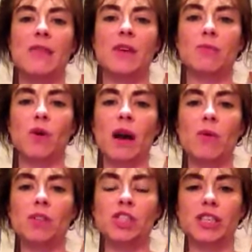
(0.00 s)
then what I
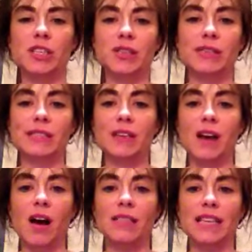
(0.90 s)
want you to do is to
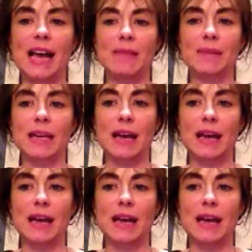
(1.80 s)
contact me,